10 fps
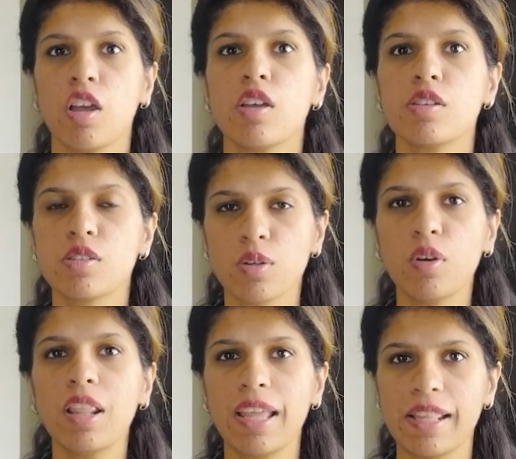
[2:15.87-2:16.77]
So
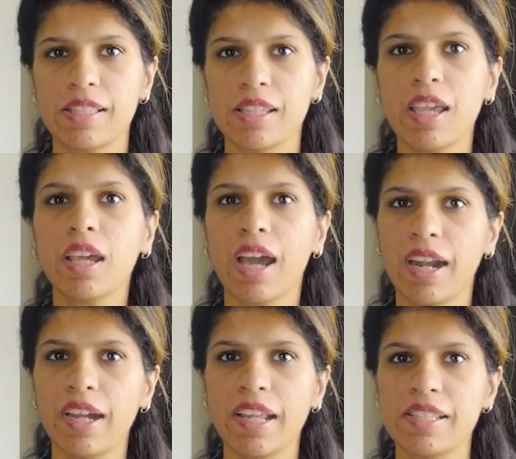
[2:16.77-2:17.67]
let's say
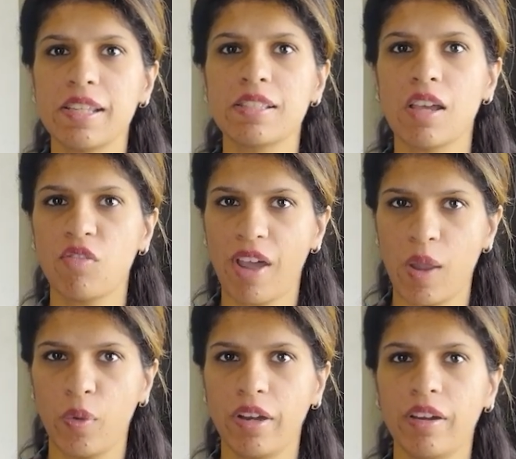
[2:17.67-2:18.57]
current assets are
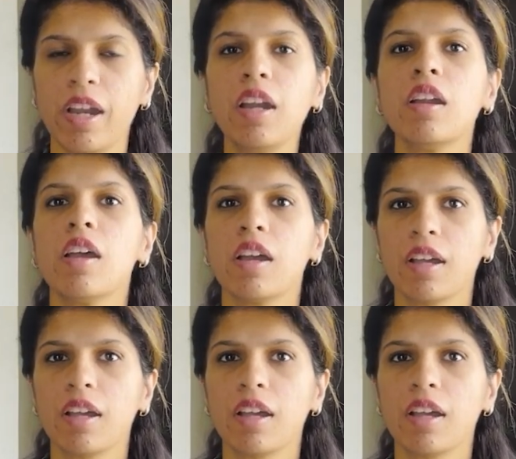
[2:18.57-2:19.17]
500,